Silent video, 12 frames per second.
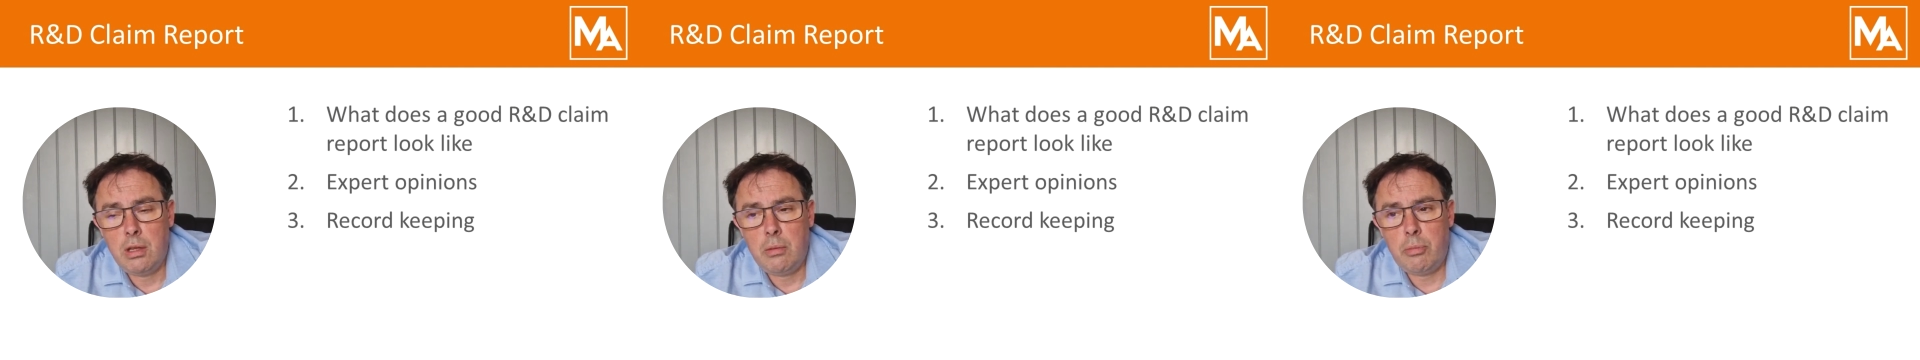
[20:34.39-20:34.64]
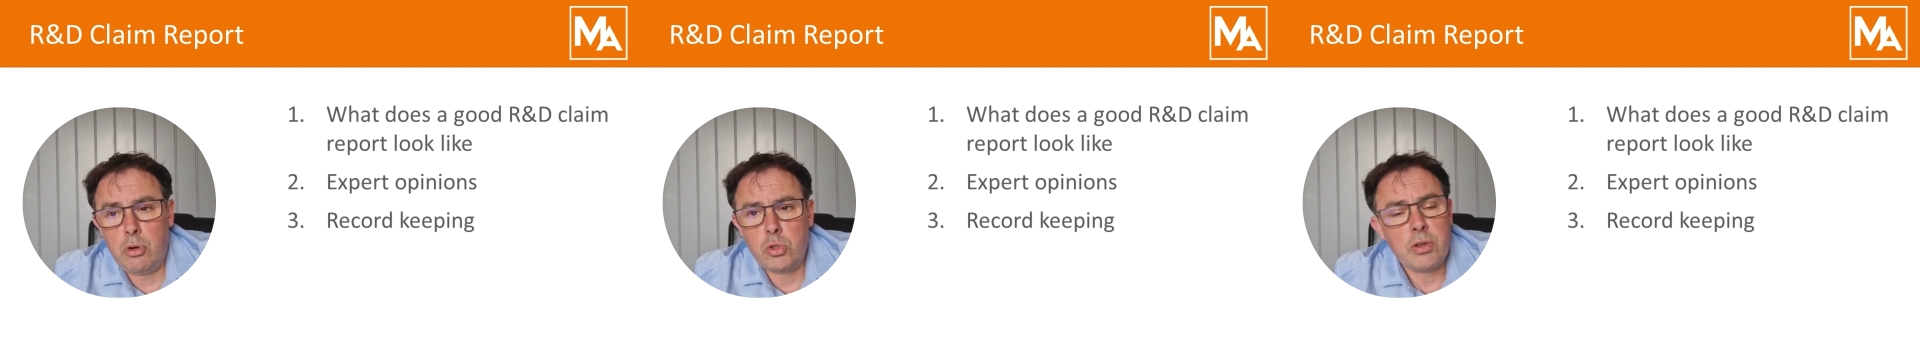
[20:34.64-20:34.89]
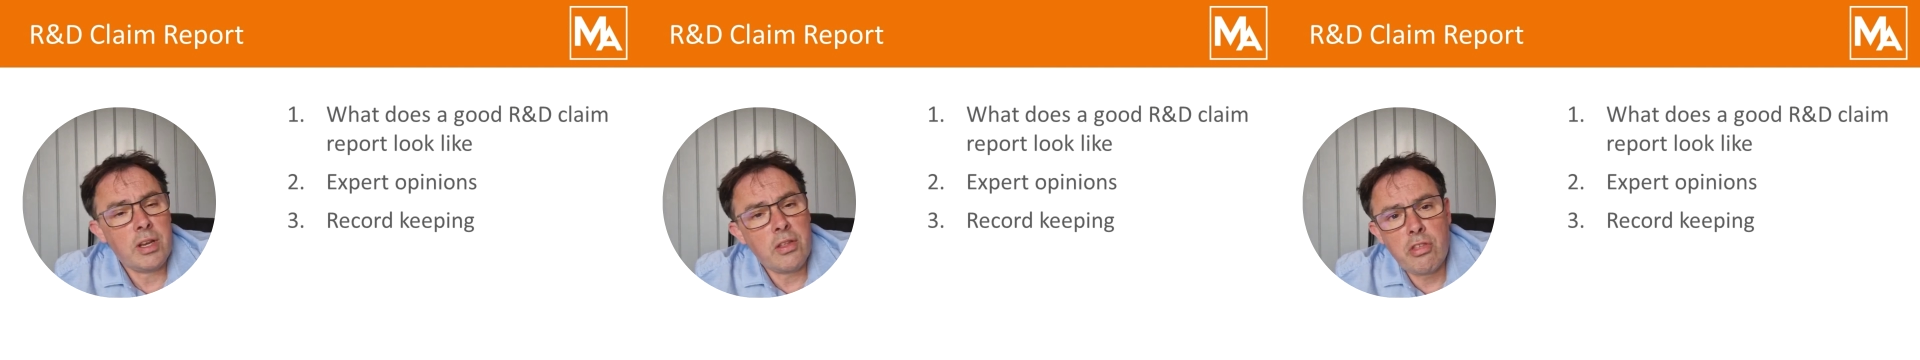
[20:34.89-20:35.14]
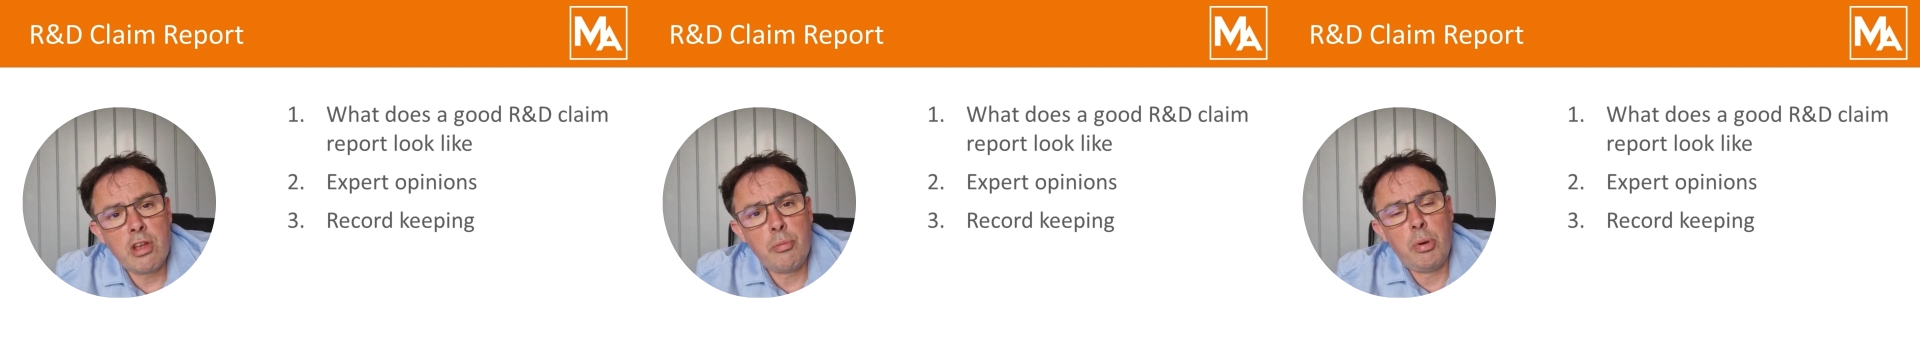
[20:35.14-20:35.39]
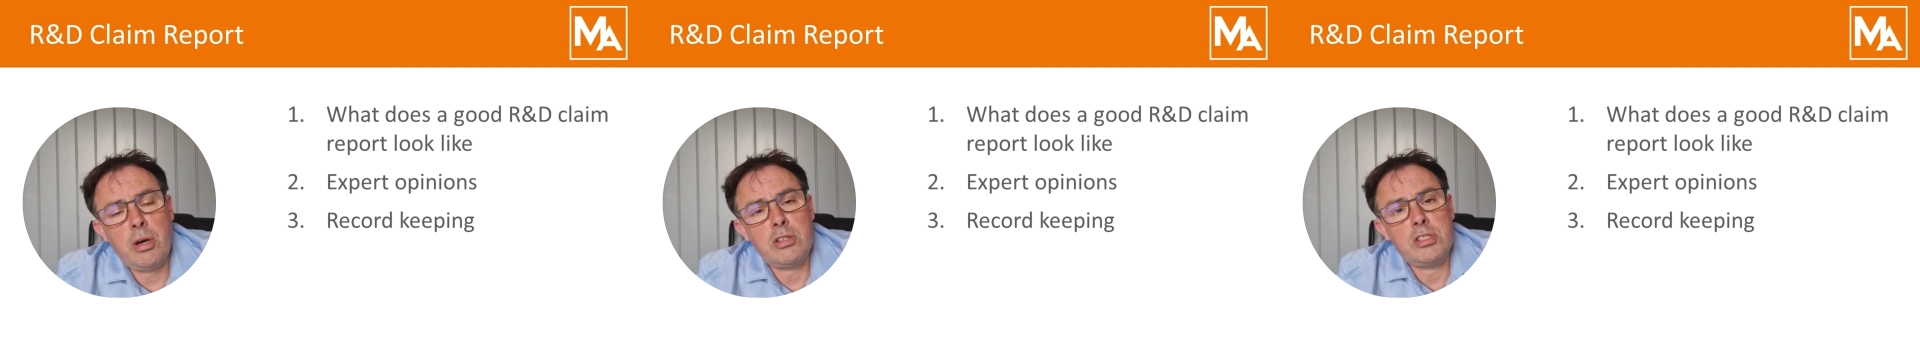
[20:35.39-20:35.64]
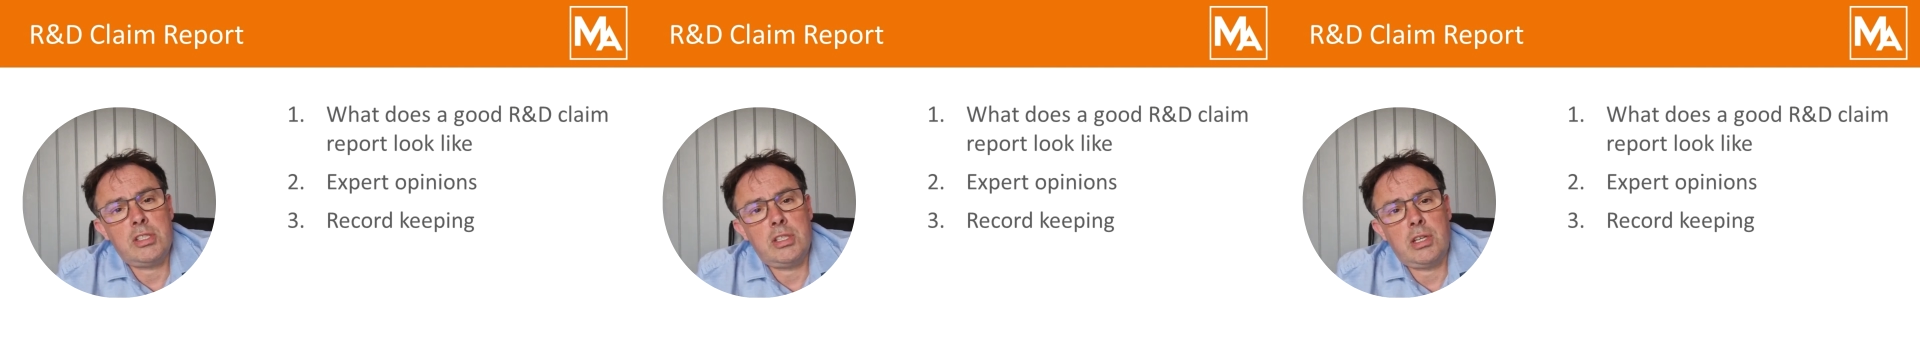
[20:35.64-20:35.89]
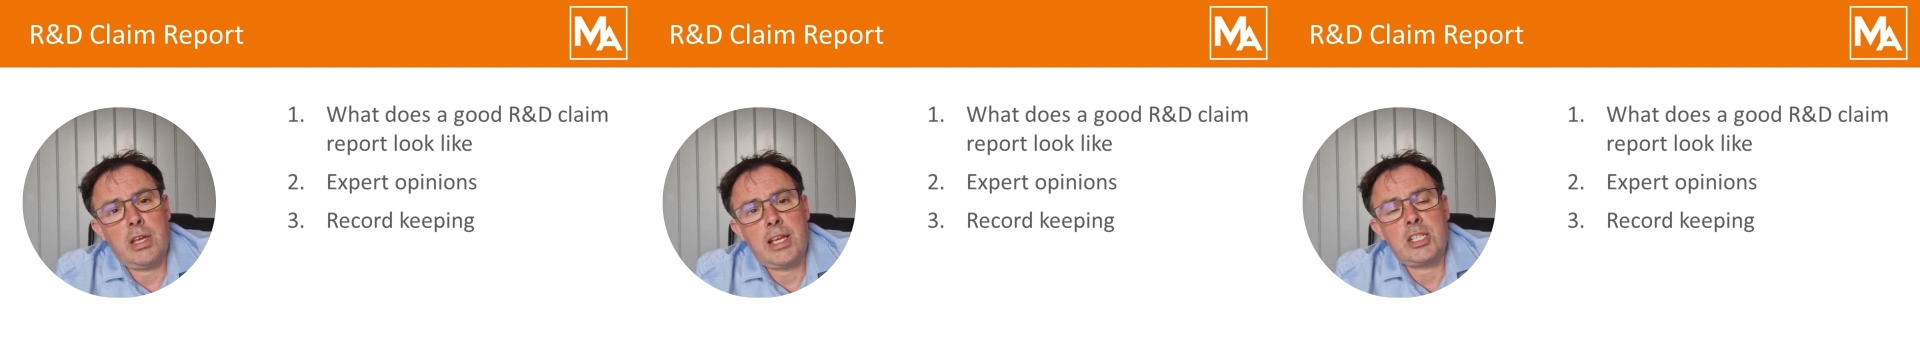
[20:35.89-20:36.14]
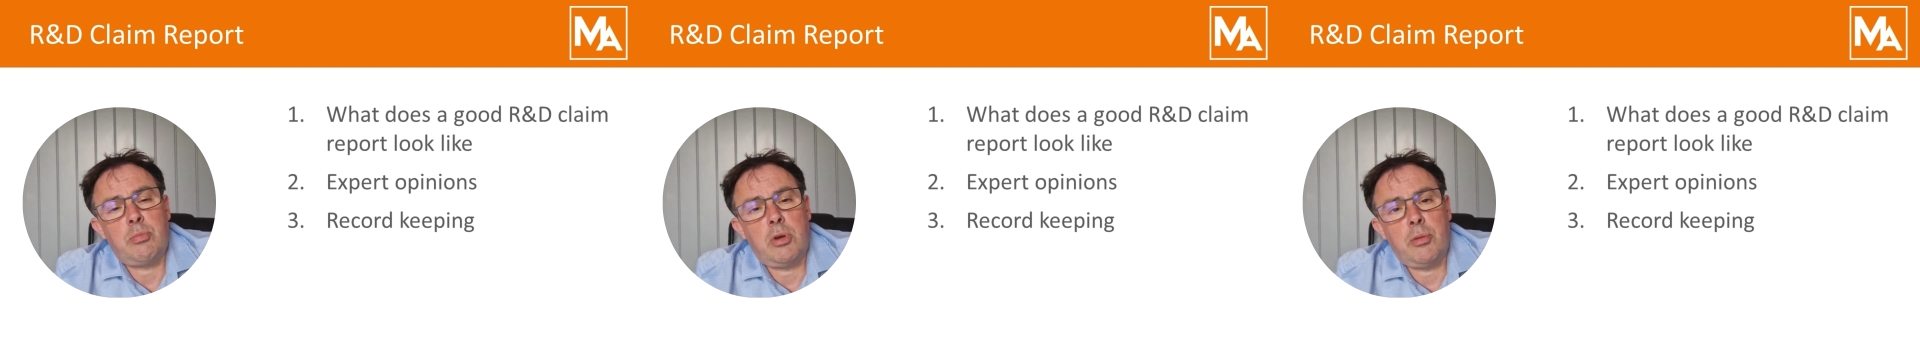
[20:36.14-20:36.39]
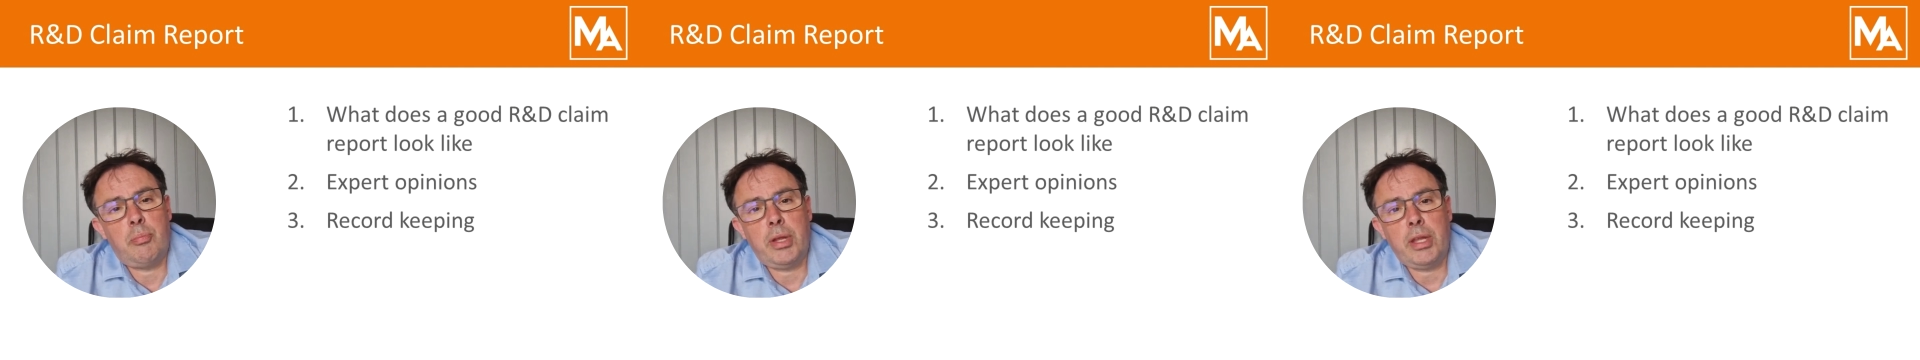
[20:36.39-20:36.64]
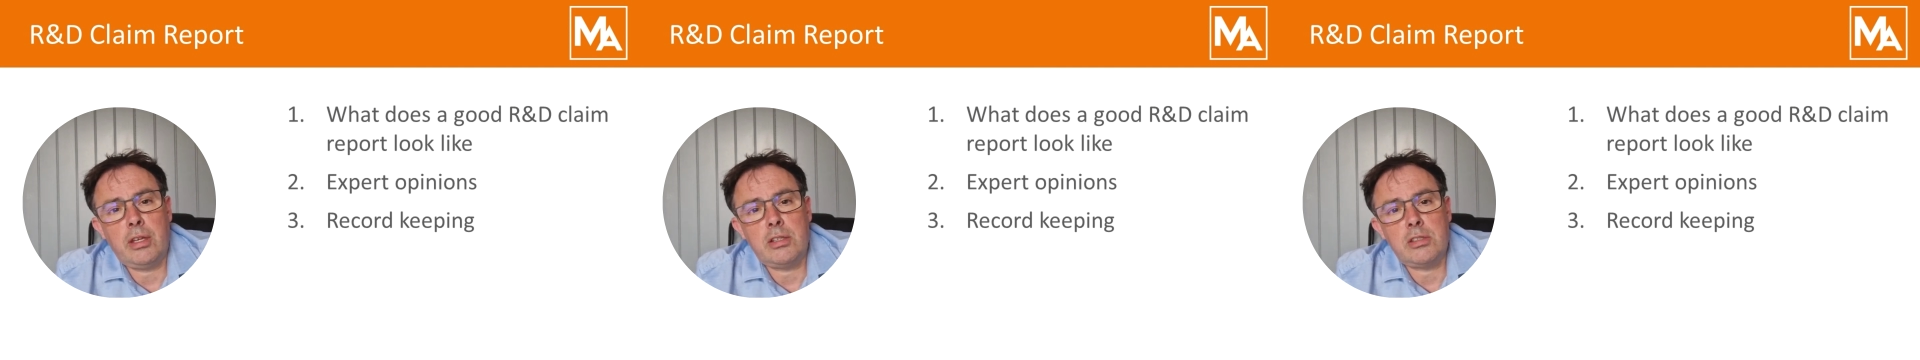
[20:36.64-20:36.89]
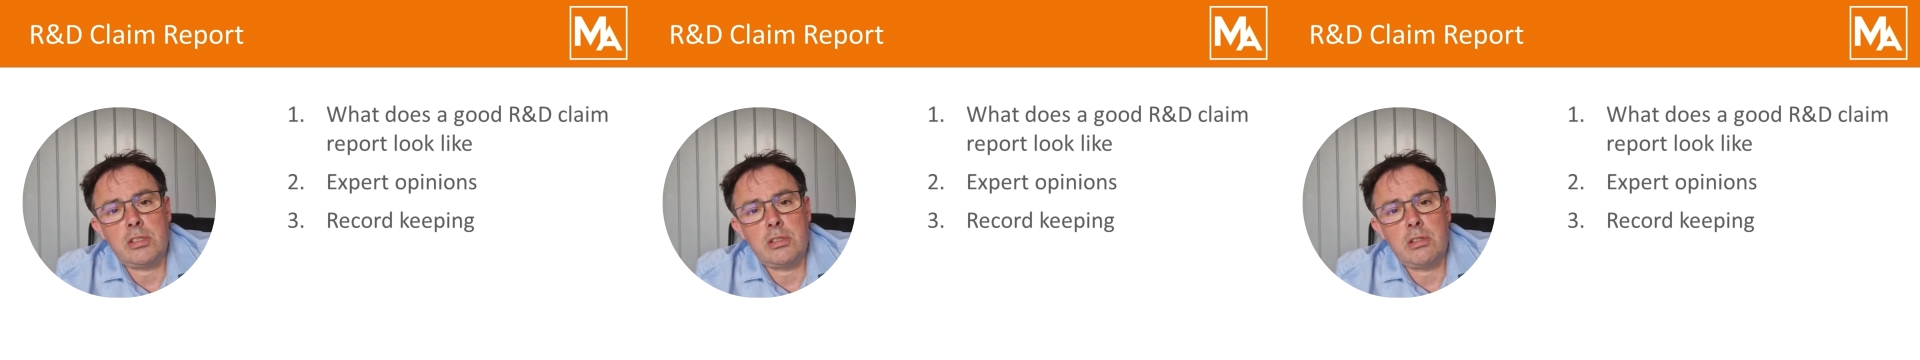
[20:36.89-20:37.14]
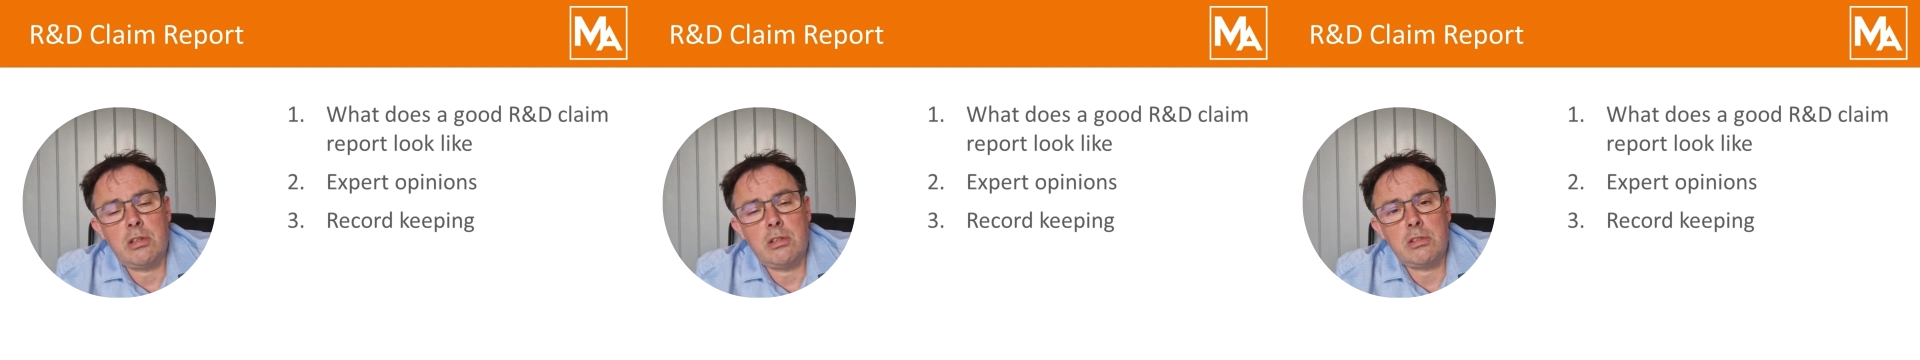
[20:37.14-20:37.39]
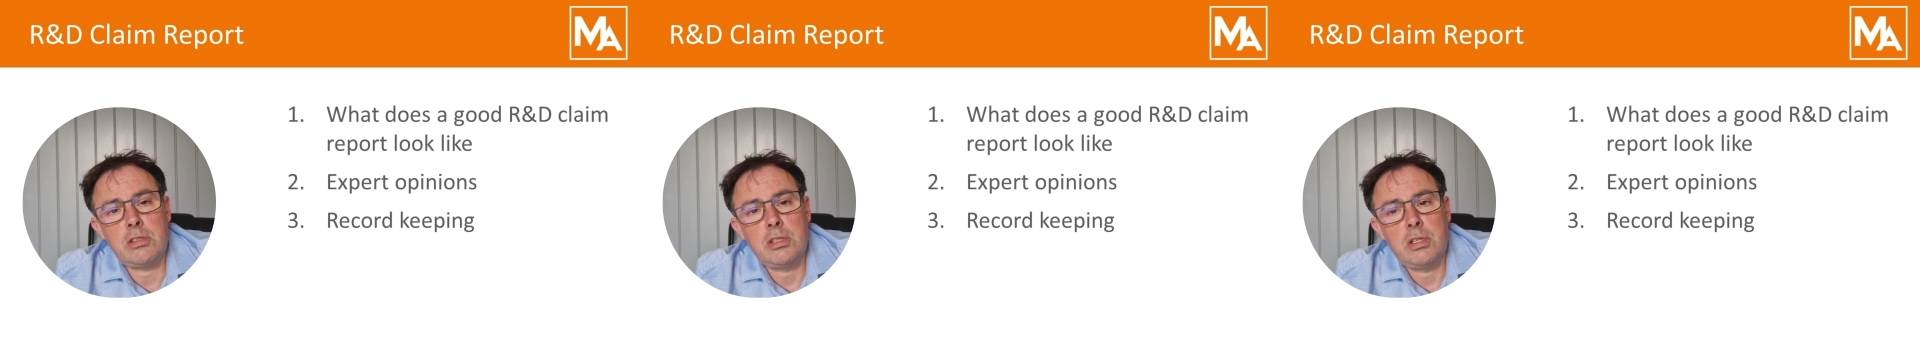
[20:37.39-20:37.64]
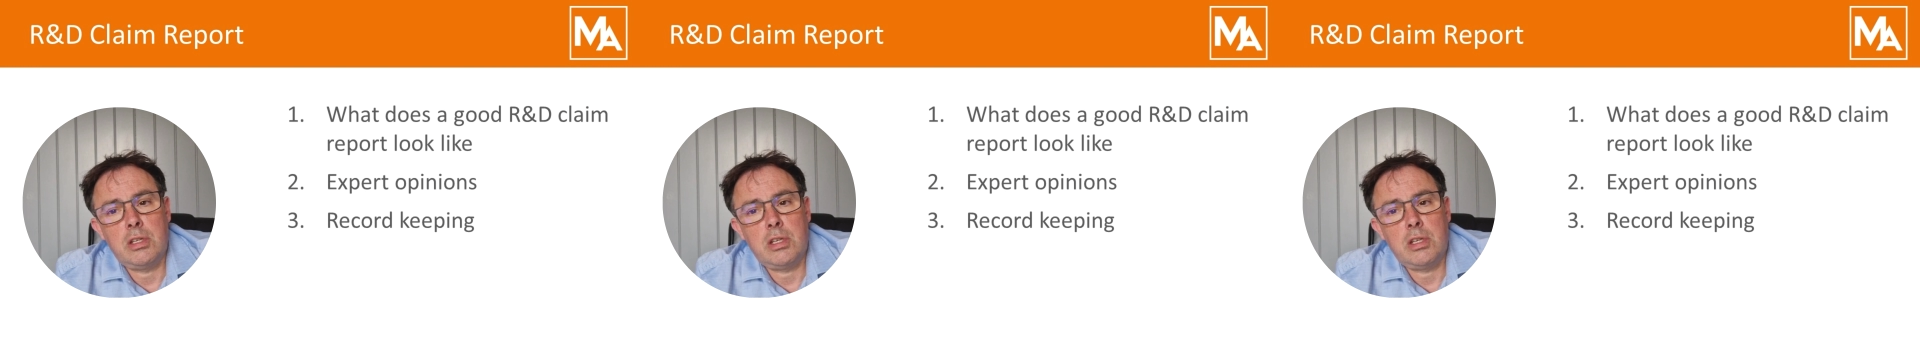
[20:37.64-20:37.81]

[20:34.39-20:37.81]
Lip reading: but also any third-party expert opinions that